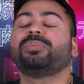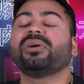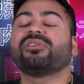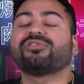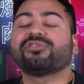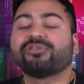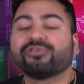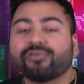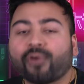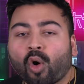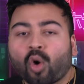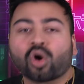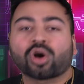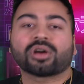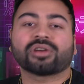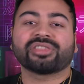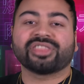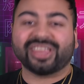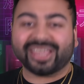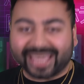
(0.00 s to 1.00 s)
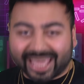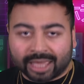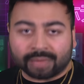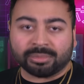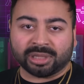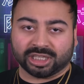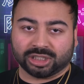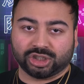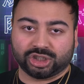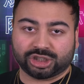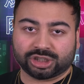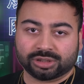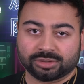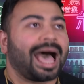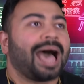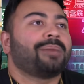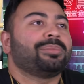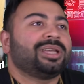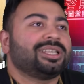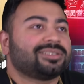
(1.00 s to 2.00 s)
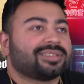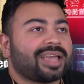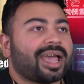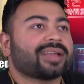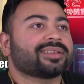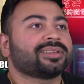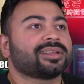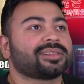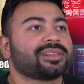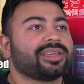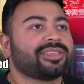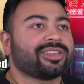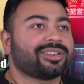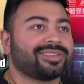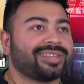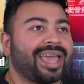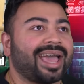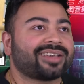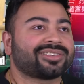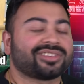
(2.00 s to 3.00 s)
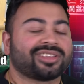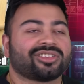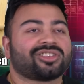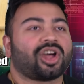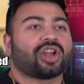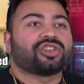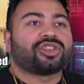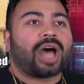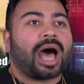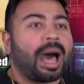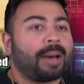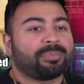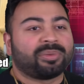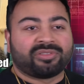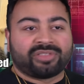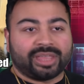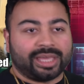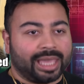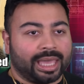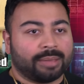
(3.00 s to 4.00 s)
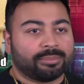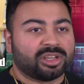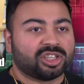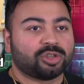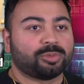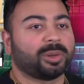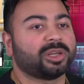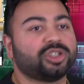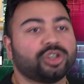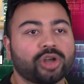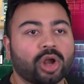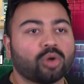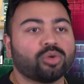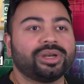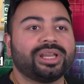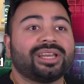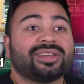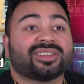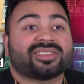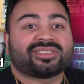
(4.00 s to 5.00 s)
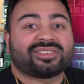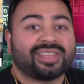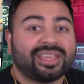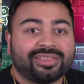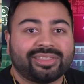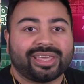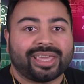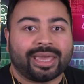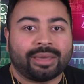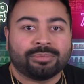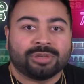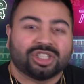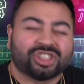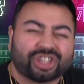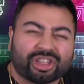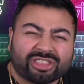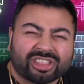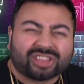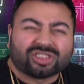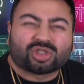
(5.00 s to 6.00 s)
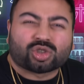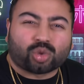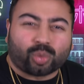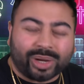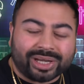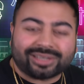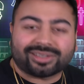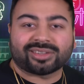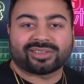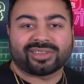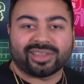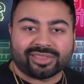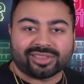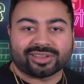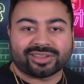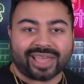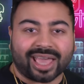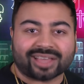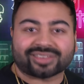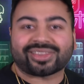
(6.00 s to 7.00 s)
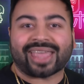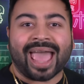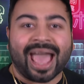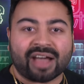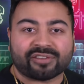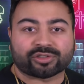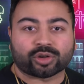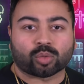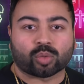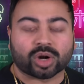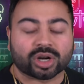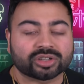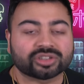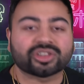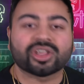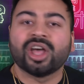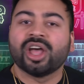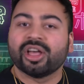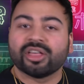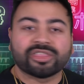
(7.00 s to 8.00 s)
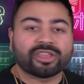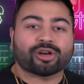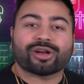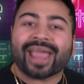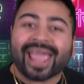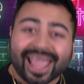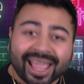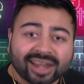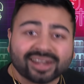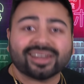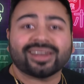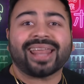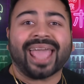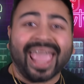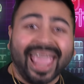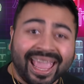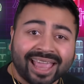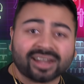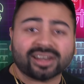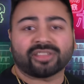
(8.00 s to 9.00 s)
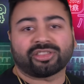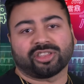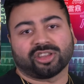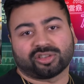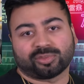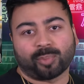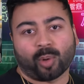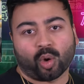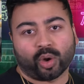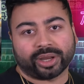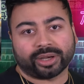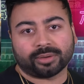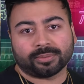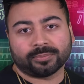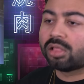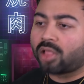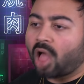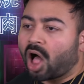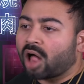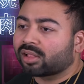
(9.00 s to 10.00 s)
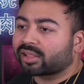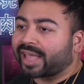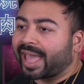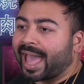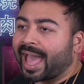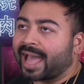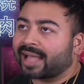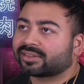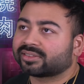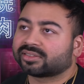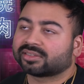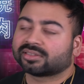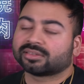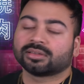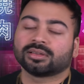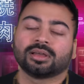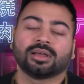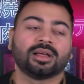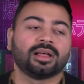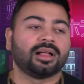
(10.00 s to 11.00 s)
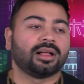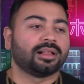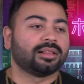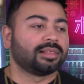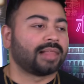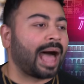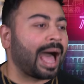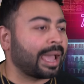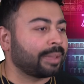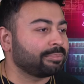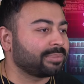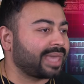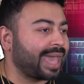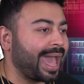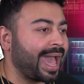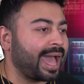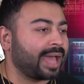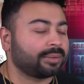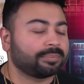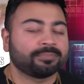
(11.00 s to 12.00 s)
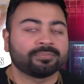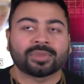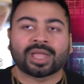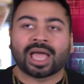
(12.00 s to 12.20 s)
before the image. I mean, technically the text is on top of the image, but you don't need to see the image and then squint to see the text afterwards. They're hand in hand at this point. Lolcats, Lime Cat,